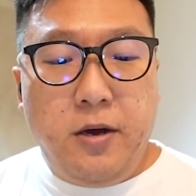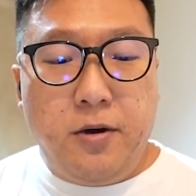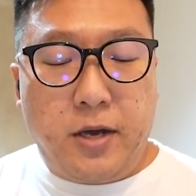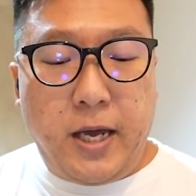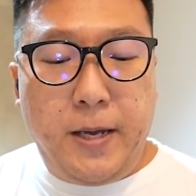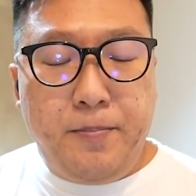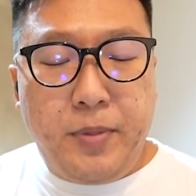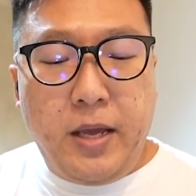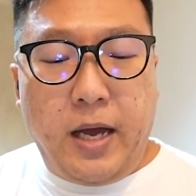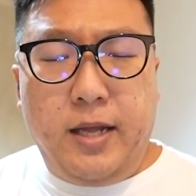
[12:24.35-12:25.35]
Okay,
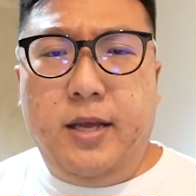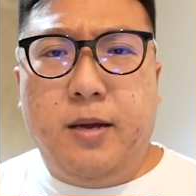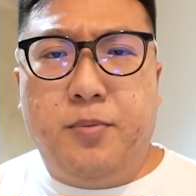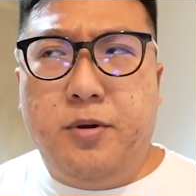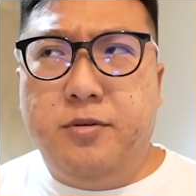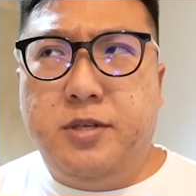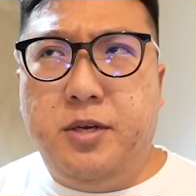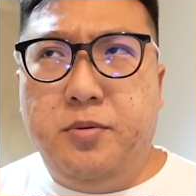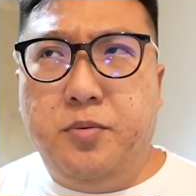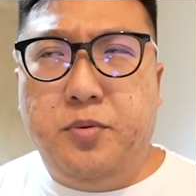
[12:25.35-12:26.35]
I think I pronounced
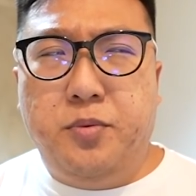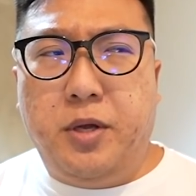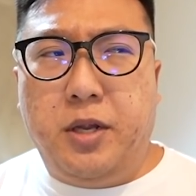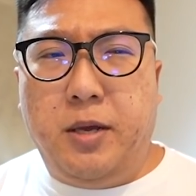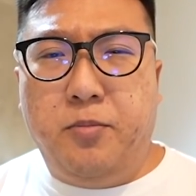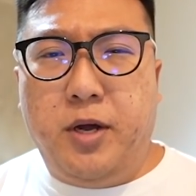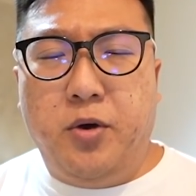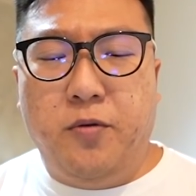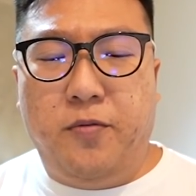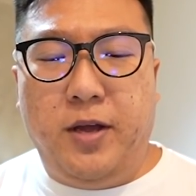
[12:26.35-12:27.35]
the name right,
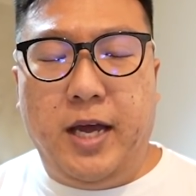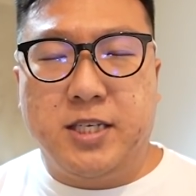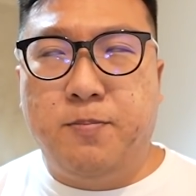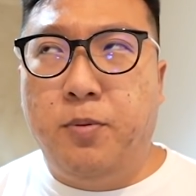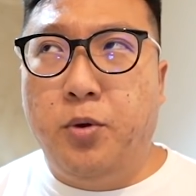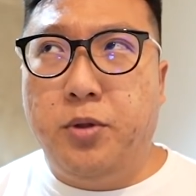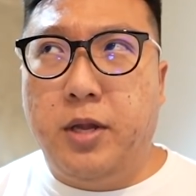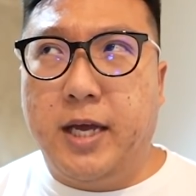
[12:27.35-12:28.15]
hopefully. Explosion.